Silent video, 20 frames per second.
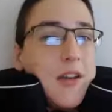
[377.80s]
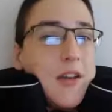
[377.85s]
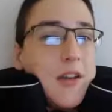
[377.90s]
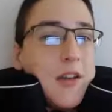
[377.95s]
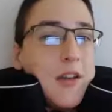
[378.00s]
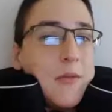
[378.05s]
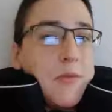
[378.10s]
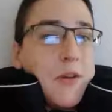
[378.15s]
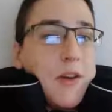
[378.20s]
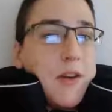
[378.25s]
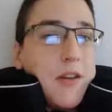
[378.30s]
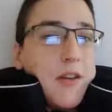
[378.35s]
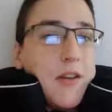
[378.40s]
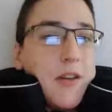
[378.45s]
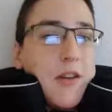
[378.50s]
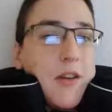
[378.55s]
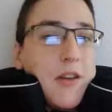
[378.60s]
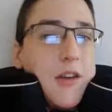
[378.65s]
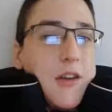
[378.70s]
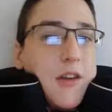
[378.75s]
Anyway,
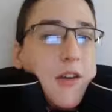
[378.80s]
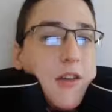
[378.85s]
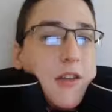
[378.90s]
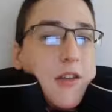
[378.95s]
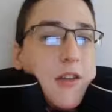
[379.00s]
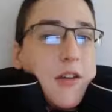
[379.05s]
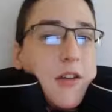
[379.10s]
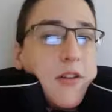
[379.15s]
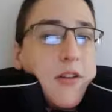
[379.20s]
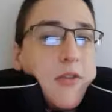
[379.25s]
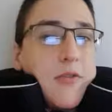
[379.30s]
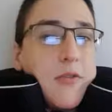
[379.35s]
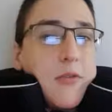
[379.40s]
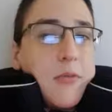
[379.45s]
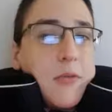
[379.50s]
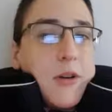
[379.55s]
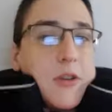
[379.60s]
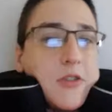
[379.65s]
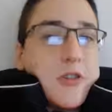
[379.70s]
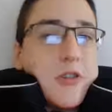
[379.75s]
thank you for
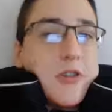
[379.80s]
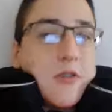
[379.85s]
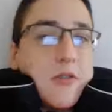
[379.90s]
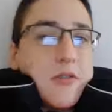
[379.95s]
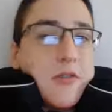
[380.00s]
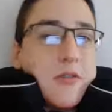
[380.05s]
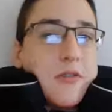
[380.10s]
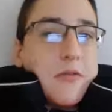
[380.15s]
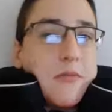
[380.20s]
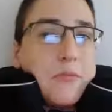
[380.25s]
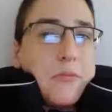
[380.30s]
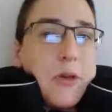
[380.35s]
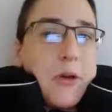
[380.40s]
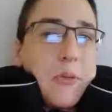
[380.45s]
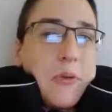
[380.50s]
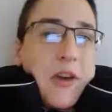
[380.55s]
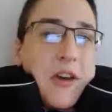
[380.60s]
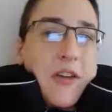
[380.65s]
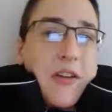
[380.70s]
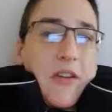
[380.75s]
watching. Bye
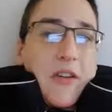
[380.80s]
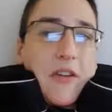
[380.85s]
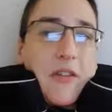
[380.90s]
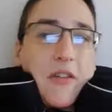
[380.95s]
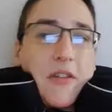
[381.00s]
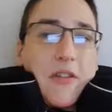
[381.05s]
bye.